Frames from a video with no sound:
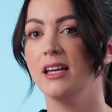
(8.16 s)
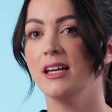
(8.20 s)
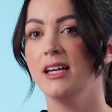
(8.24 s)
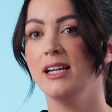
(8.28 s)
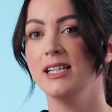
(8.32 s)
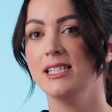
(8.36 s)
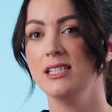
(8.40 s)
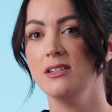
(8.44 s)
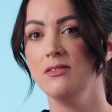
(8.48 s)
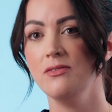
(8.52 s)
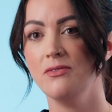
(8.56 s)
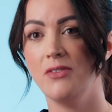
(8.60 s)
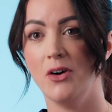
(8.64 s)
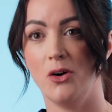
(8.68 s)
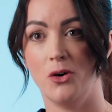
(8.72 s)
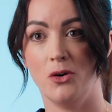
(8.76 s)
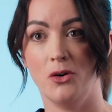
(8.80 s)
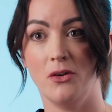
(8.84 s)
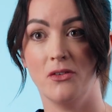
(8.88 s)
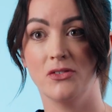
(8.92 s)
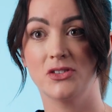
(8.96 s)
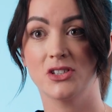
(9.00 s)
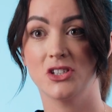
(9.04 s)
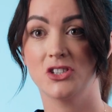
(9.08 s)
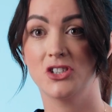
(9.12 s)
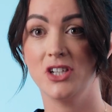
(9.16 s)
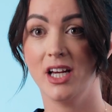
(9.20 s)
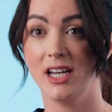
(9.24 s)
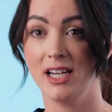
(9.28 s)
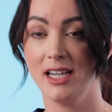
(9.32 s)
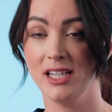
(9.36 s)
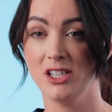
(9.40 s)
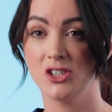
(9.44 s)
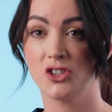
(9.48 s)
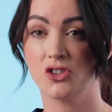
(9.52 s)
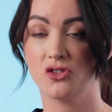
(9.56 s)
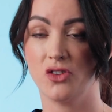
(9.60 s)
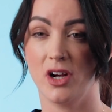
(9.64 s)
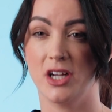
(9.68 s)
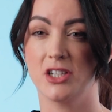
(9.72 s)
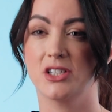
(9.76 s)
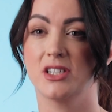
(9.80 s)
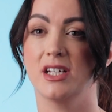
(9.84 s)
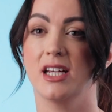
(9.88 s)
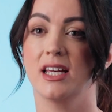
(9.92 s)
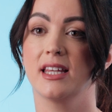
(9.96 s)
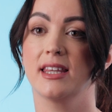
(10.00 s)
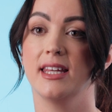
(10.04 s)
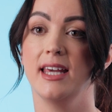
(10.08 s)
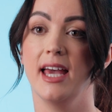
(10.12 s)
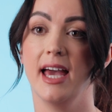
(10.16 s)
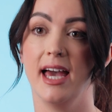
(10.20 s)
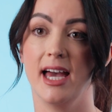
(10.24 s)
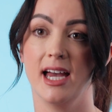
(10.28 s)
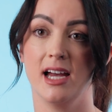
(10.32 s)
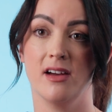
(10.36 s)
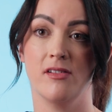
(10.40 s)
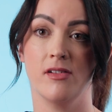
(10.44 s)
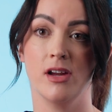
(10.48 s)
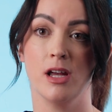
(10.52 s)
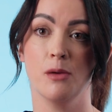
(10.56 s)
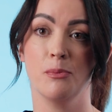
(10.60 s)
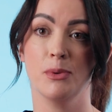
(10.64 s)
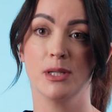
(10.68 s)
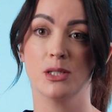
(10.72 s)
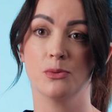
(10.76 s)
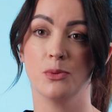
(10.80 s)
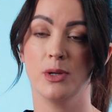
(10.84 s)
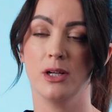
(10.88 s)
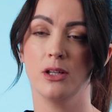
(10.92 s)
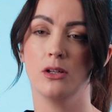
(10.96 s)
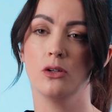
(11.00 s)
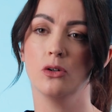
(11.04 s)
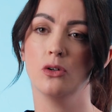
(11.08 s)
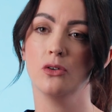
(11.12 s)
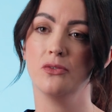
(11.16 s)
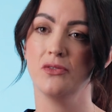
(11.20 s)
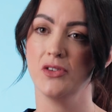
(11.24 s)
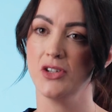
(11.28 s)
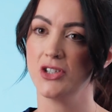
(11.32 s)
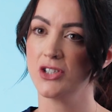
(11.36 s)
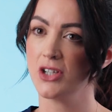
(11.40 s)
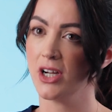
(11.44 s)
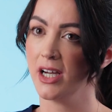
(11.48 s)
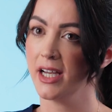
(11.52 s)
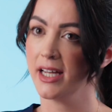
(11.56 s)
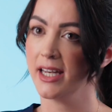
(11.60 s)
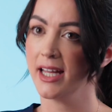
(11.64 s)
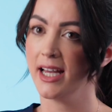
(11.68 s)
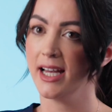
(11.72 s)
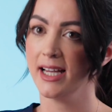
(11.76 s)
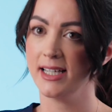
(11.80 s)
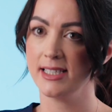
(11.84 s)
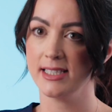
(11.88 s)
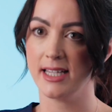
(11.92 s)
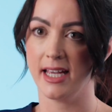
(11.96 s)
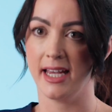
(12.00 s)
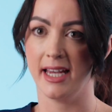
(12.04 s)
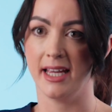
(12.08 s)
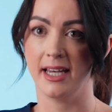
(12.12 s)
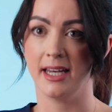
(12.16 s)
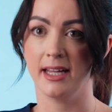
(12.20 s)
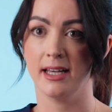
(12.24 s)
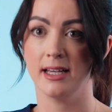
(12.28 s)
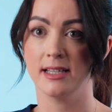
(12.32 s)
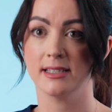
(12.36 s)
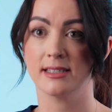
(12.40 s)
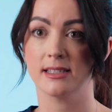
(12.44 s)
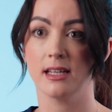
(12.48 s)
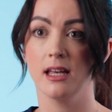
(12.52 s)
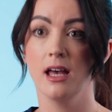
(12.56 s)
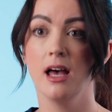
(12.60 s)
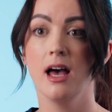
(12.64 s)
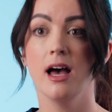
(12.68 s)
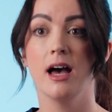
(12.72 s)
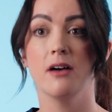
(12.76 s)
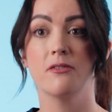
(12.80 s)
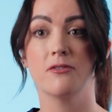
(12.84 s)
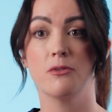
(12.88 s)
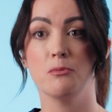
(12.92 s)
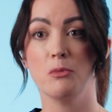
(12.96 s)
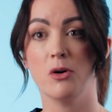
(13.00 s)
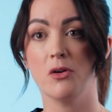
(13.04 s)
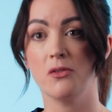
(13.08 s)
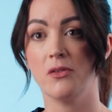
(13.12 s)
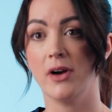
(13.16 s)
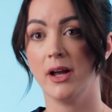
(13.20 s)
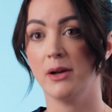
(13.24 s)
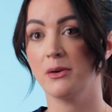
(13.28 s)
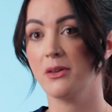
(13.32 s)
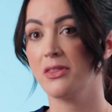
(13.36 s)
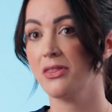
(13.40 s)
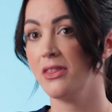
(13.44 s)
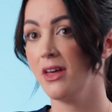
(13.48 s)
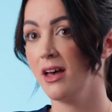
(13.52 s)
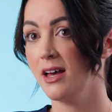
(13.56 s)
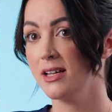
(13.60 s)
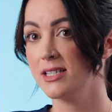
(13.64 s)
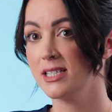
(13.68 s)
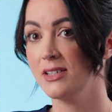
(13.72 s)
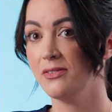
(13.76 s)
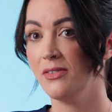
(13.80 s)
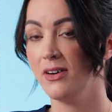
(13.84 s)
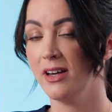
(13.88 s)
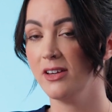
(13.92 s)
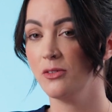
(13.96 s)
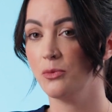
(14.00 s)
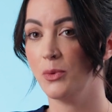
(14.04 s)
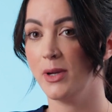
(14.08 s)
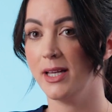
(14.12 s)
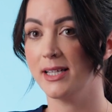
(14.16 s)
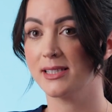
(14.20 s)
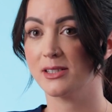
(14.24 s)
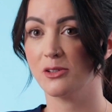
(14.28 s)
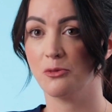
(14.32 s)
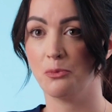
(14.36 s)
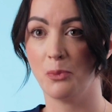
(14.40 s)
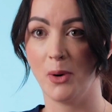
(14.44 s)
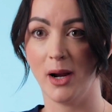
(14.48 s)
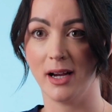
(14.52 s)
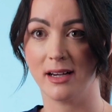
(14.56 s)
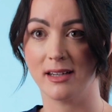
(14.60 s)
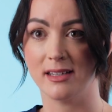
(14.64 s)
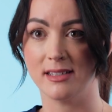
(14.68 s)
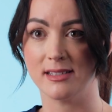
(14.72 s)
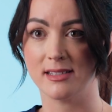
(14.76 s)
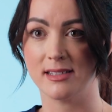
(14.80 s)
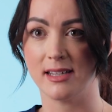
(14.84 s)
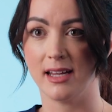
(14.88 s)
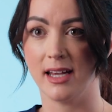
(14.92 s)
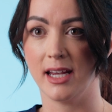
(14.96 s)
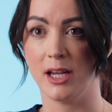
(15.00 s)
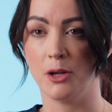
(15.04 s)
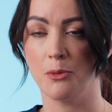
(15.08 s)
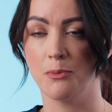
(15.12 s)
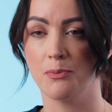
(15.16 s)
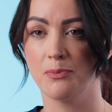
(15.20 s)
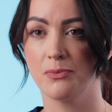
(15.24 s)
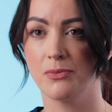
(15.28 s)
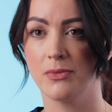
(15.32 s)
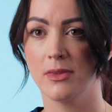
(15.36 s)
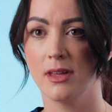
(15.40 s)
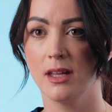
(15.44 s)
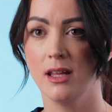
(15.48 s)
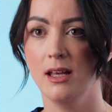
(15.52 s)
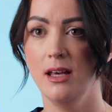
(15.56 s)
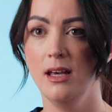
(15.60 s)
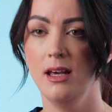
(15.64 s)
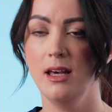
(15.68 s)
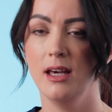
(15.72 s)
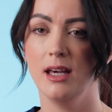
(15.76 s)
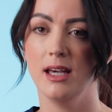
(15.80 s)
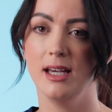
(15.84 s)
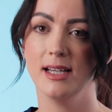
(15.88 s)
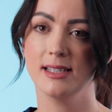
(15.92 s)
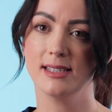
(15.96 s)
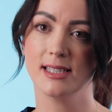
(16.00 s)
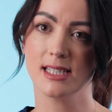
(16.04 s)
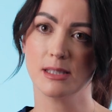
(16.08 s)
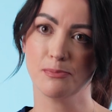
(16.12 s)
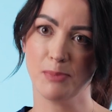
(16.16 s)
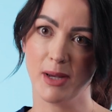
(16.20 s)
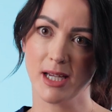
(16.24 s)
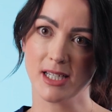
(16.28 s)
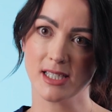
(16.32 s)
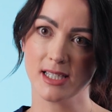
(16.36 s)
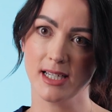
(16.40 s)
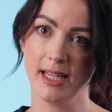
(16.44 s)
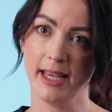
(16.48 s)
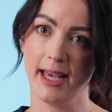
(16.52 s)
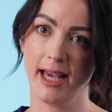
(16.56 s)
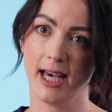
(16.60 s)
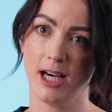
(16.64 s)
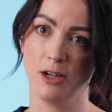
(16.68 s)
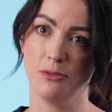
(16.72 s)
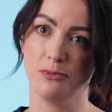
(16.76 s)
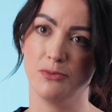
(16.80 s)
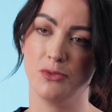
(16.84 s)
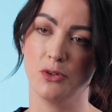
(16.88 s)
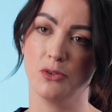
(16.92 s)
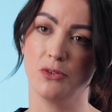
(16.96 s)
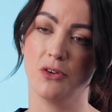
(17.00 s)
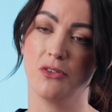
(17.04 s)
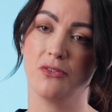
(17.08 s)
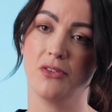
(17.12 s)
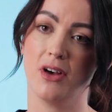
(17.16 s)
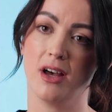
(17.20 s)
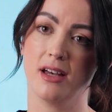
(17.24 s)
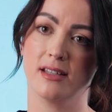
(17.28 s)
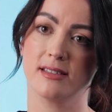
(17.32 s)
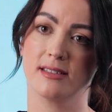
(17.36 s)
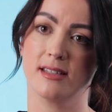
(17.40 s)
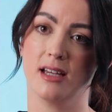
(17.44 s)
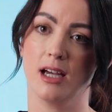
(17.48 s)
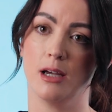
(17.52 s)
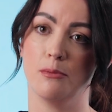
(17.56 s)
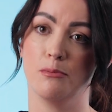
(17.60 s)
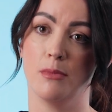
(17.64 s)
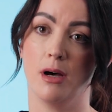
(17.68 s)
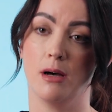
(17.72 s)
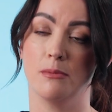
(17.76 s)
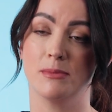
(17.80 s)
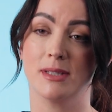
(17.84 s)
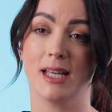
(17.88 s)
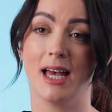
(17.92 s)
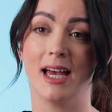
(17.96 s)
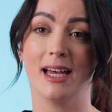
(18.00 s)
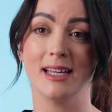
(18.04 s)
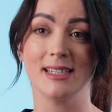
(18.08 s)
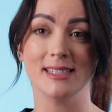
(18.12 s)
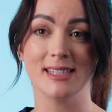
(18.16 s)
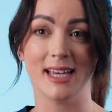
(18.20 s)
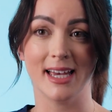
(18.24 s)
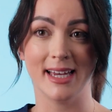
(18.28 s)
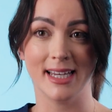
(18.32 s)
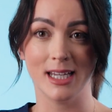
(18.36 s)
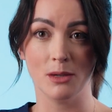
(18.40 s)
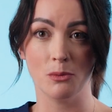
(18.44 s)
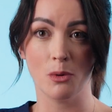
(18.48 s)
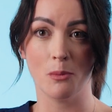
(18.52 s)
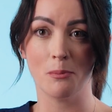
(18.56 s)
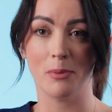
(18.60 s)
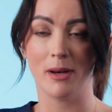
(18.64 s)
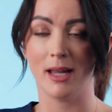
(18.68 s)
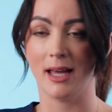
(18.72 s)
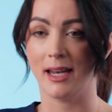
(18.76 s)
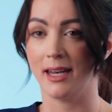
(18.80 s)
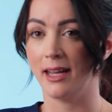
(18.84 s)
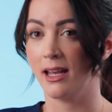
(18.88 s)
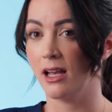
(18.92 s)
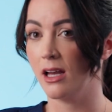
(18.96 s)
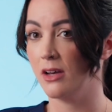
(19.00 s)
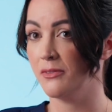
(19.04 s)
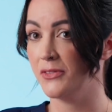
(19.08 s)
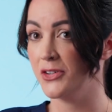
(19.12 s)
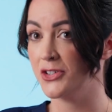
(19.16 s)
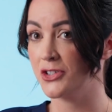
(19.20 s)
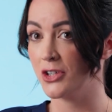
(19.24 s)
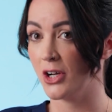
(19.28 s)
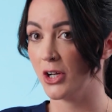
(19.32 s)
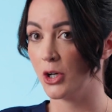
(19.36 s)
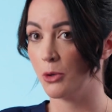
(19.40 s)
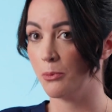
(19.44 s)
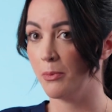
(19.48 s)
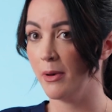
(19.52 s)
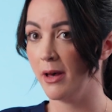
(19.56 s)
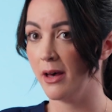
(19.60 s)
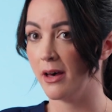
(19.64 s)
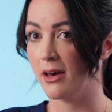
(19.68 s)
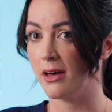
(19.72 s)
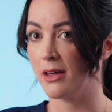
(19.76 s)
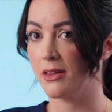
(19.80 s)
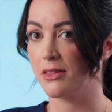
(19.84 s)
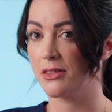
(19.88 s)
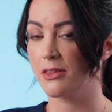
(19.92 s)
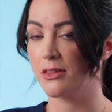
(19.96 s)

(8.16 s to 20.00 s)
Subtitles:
It involves gently stretching the area between your vagina and anus from around 35 weeks of pregnancy. It's especially helpful for first-time mums and anyone planning a vaginal birth.